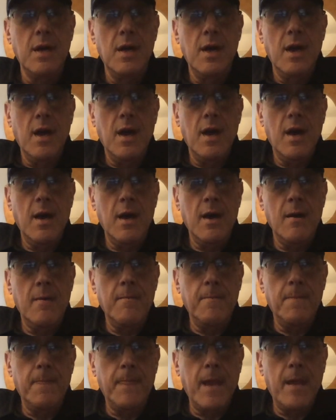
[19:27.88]

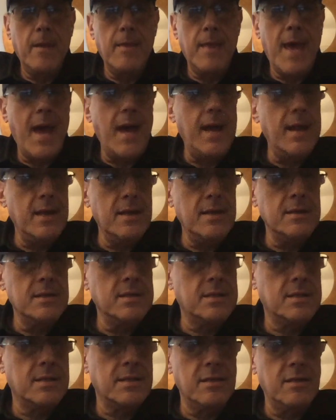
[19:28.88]
um, and that
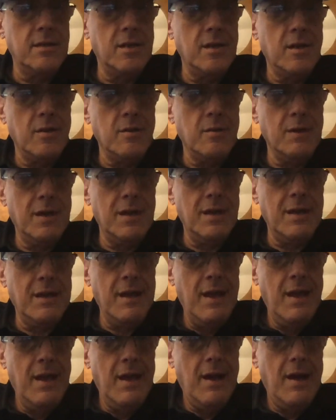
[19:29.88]
is, you know,
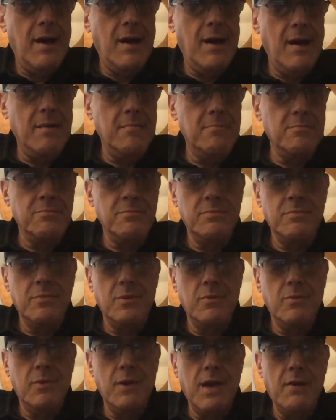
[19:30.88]
um,
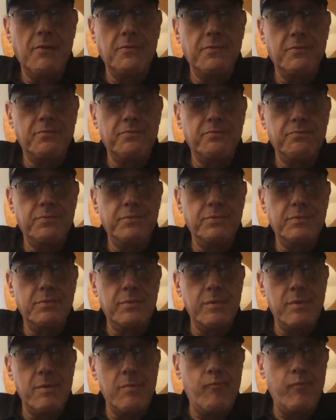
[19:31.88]
we have
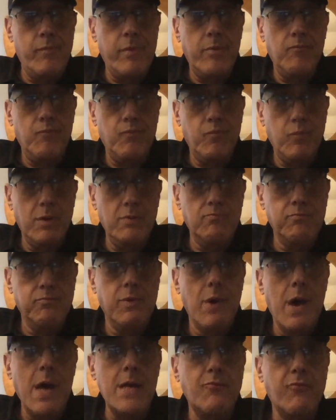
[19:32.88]
we
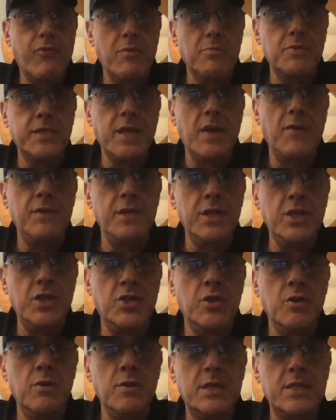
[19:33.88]
went from
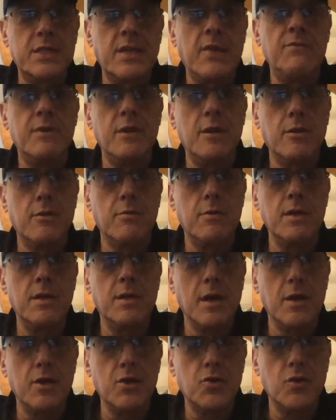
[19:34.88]
72 to 73
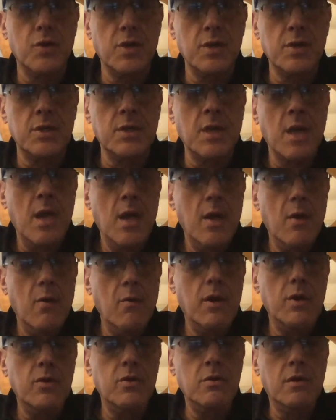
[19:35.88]
countries
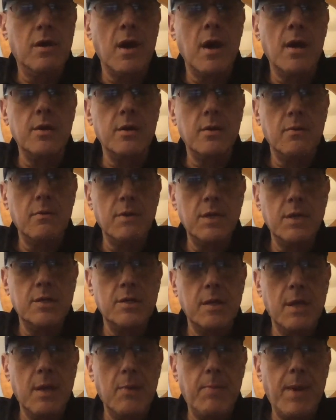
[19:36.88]
when Uganda
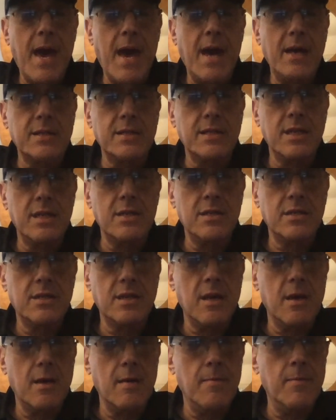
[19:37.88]
recently passed its
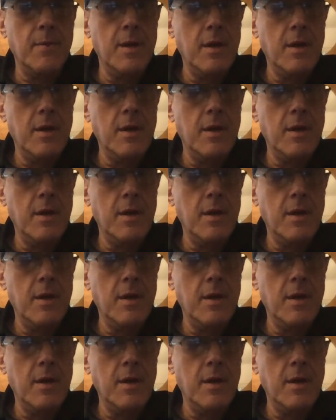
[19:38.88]
um,